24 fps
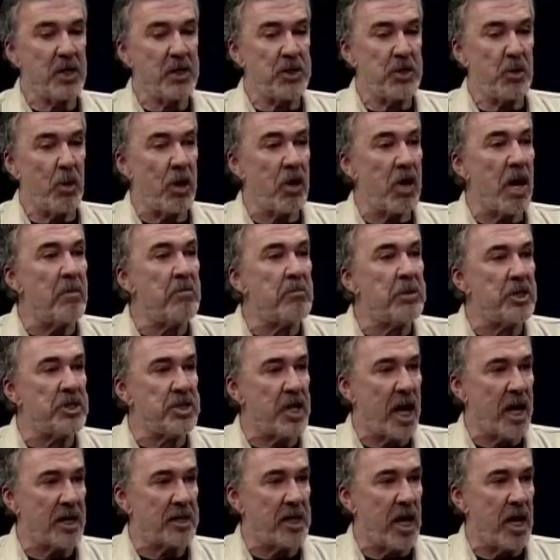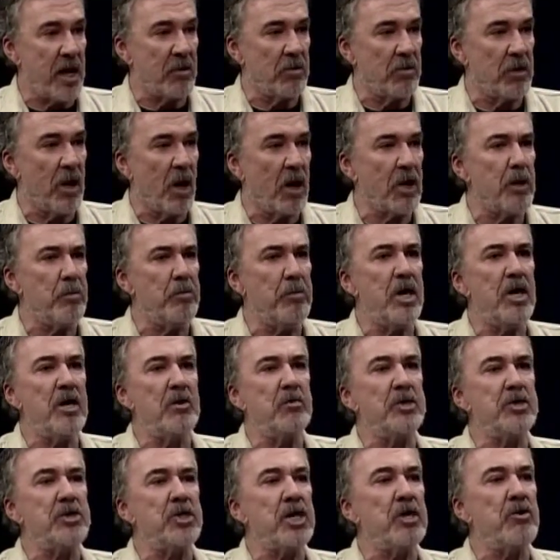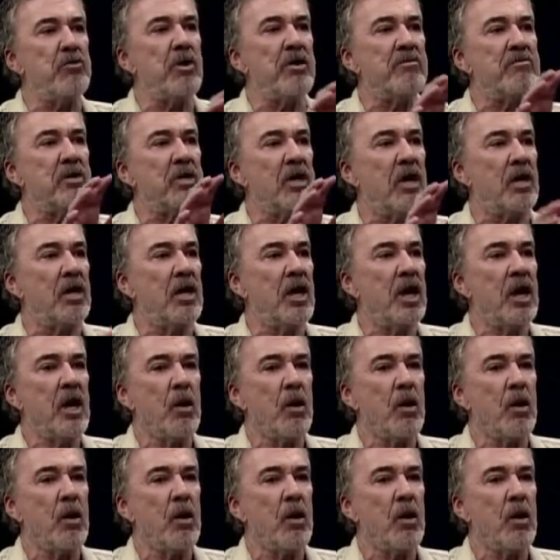to a lumberjack town on the Miramichi River,